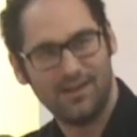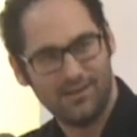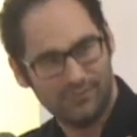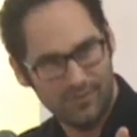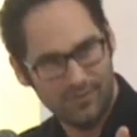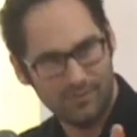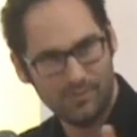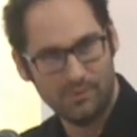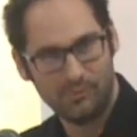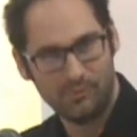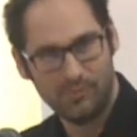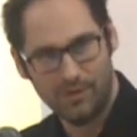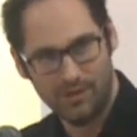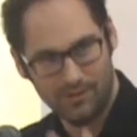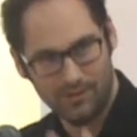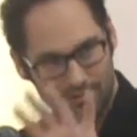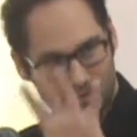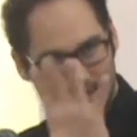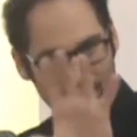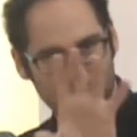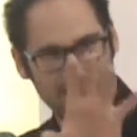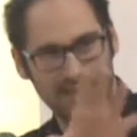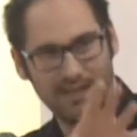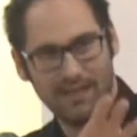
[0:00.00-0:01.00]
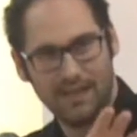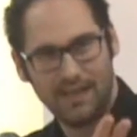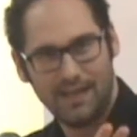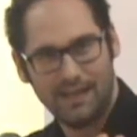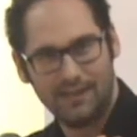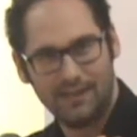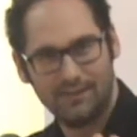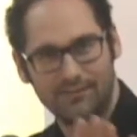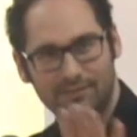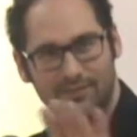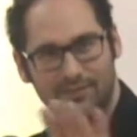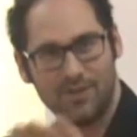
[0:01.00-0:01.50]
from abroad, and he
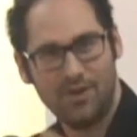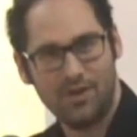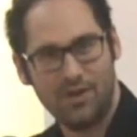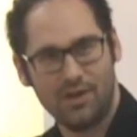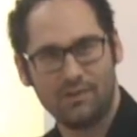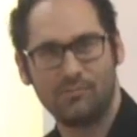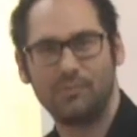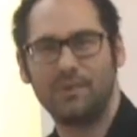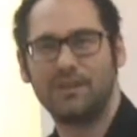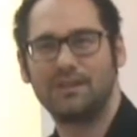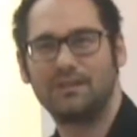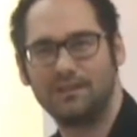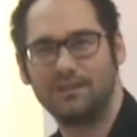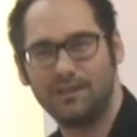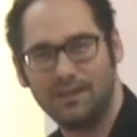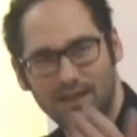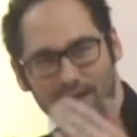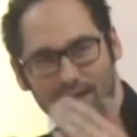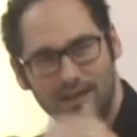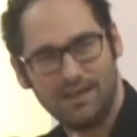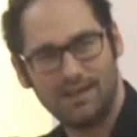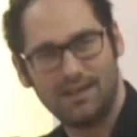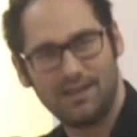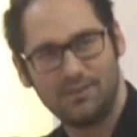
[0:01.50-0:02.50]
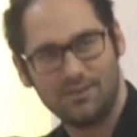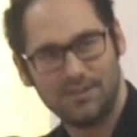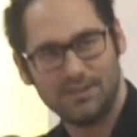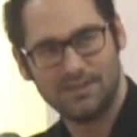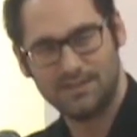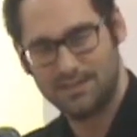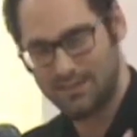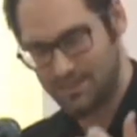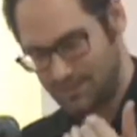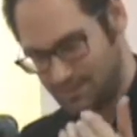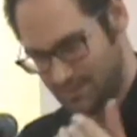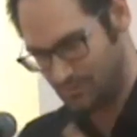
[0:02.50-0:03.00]
lived on, but he
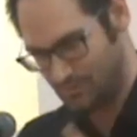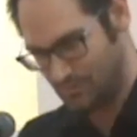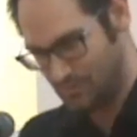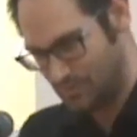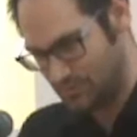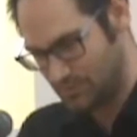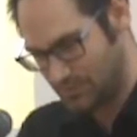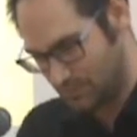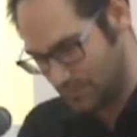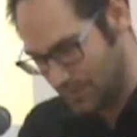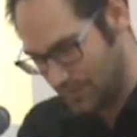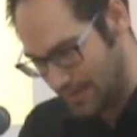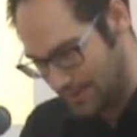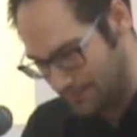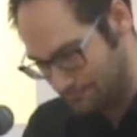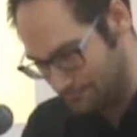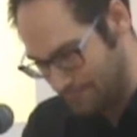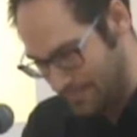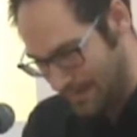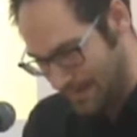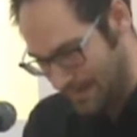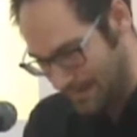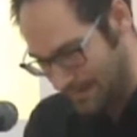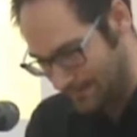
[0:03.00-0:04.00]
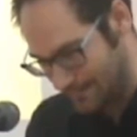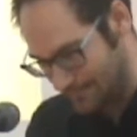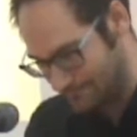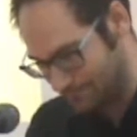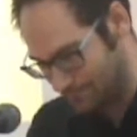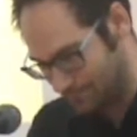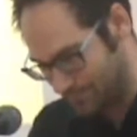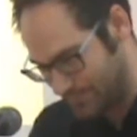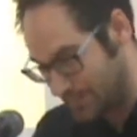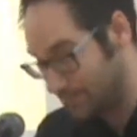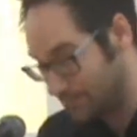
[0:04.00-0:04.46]
was not supposed to come back.